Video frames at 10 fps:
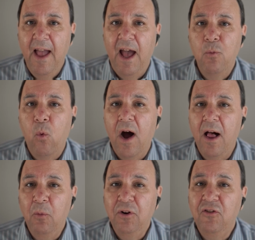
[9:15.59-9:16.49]
And
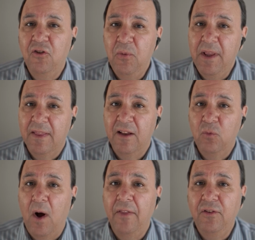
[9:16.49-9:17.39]
while we're doing this,
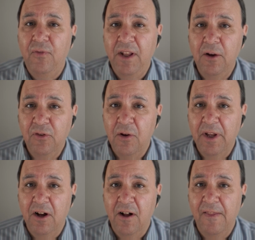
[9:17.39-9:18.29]
while this video is
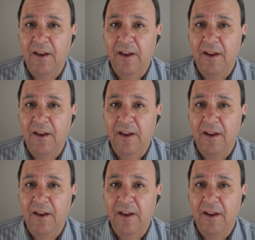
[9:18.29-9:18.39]
going on,